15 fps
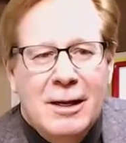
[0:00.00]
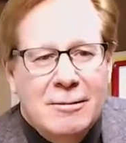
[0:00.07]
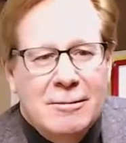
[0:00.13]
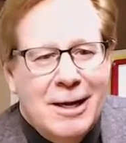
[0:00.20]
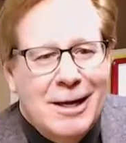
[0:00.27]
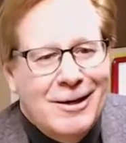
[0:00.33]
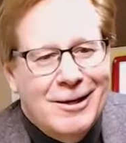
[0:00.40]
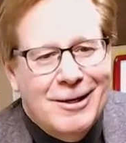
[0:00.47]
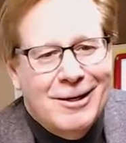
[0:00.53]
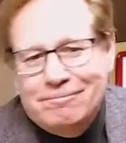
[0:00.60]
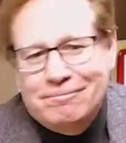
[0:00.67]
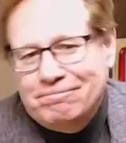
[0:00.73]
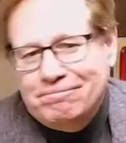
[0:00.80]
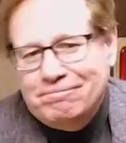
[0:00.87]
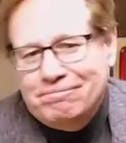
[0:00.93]

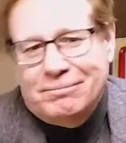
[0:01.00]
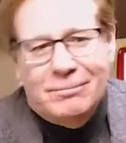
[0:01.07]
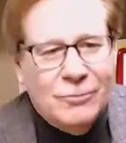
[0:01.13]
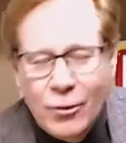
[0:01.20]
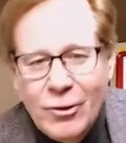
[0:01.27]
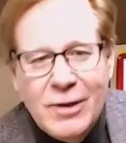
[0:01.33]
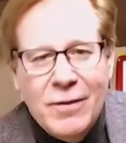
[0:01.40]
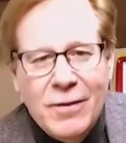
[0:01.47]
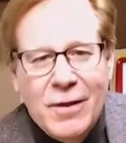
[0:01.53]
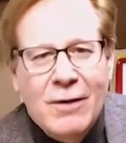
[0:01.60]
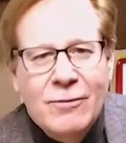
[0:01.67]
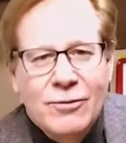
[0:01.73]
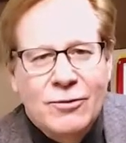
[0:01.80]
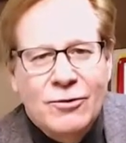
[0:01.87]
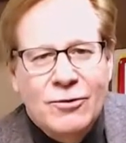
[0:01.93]
like a
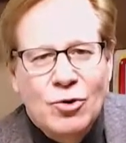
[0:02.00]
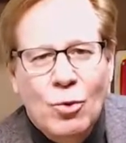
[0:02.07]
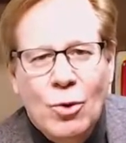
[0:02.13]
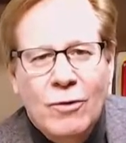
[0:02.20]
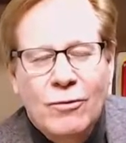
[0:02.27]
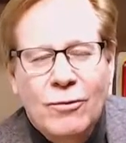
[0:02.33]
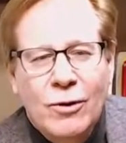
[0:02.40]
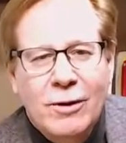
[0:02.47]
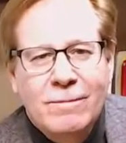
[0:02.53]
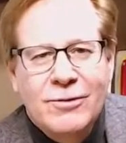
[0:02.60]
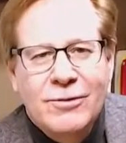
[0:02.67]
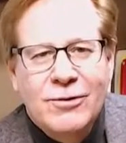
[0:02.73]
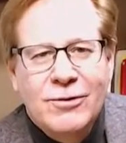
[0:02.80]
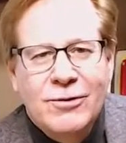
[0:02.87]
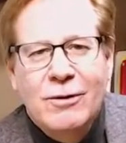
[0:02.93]
30,000 square
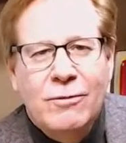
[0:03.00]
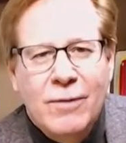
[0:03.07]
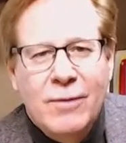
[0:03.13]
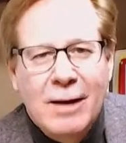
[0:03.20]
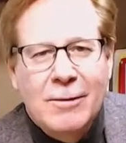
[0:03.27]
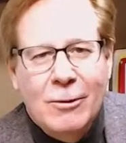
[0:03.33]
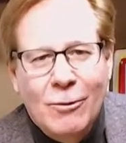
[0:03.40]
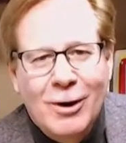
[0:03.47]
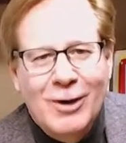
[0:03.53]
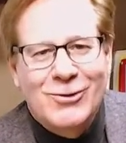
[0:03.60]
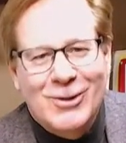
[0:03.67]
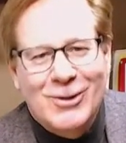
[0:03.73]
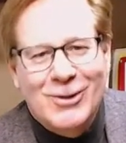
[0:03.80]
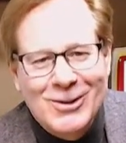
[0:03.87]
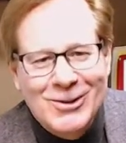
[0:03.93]
foot single family
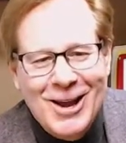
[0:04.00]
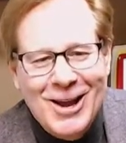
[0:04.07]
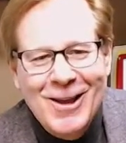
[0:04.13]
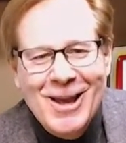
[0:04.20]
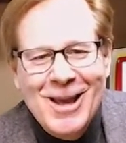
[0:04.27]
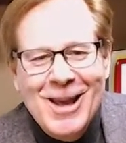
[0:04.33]
residence.